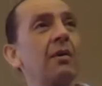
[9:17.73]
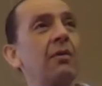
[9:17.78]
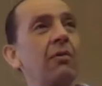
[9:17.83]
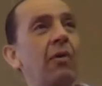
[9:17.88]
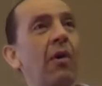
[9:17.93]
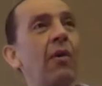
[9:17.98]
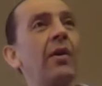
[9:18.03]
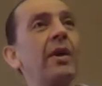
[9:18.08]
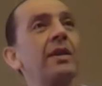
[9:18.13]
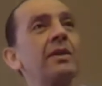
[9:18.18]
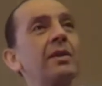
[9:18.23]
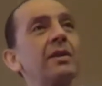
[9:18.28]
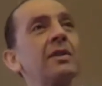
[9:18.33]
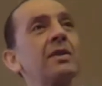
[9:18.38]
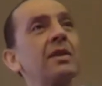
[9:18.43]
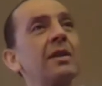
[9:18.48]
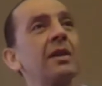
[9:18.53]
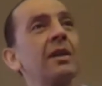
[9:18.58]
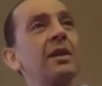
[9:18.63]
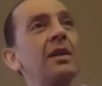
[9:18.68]
Crow
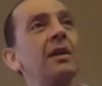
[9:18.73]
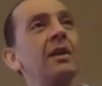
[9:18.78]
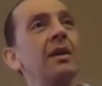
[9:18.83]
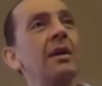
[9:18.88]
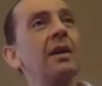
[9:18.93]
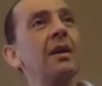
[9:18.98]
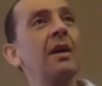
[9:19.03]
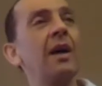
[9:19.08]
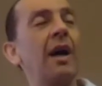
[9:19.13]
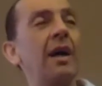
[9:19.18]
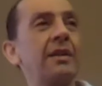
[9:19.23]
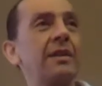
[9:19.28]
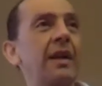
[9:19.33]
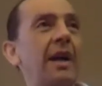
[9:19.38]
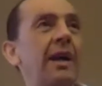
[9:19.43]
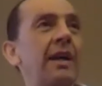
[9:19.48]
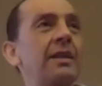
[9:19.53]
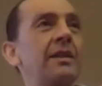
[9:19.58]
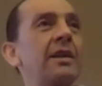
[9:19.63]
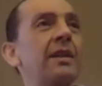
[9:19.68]
Agency,
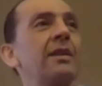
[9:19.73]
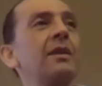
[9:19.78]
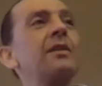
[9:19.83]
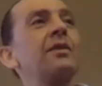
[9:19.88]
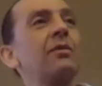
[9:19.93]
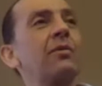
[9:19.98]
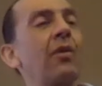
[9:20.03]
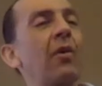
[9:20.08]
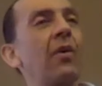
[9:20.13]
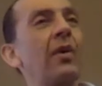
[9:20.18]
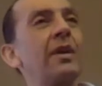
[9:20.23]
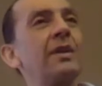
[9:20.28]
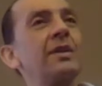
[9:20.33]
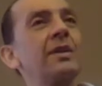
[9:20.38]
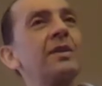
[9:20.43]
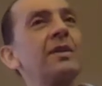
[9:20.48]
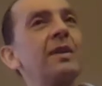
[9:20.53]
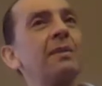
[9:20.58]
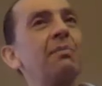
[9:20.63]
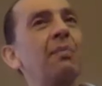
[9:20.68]
I attended the Crow
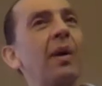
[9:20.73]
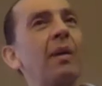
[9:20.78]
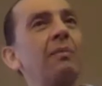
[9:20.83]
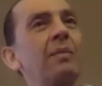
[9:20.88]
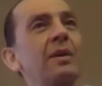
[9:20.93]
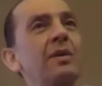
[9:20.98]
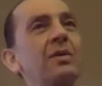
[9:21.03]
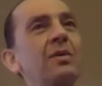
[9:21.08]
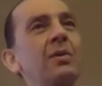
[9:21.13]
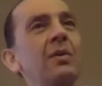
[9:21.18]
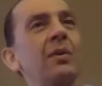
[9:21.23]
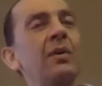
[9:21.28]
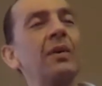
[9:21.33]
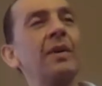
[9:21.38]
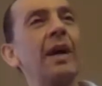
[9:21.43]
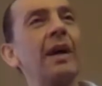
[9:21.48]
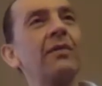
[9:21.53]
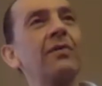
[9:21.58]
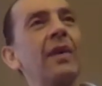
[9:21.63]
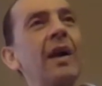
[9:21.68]
Agency public school,
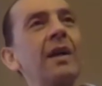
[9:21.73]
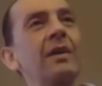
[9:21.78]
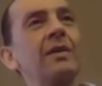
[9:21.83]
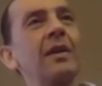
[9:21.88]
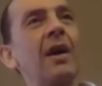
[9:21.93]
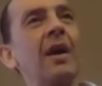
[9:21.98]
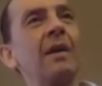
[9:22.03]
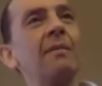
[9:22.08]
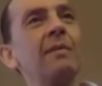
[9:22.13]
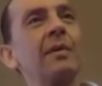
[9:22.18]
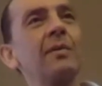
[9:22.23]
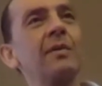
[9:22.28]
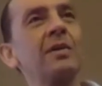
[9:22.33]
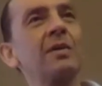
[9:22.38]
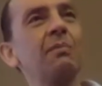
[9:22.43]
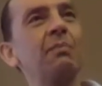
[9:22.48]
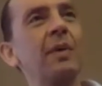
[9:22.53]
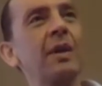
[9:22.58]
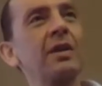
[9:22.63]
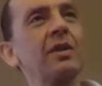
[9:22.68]
and at that time there was
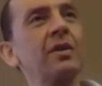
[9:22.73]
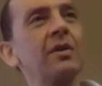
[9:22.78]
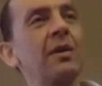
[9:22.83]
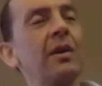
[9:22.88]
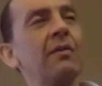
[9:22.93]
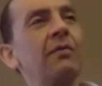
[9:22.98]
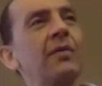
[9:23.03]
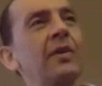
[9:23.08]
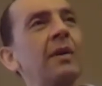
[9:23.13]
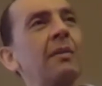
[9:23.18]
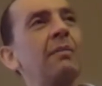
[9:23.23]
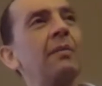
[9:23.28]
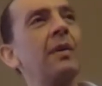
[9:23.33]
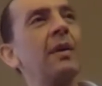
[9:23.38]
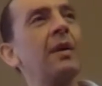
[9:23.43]
a picture of him